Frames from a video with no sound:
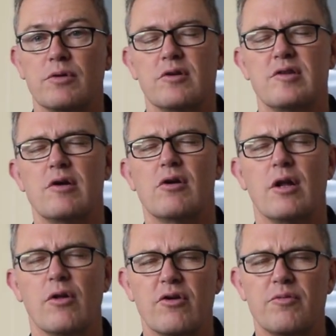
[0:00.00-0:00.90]
because there are
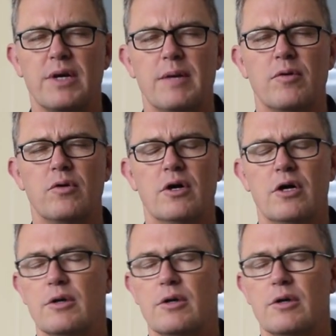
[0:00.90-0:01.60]
a lot of people who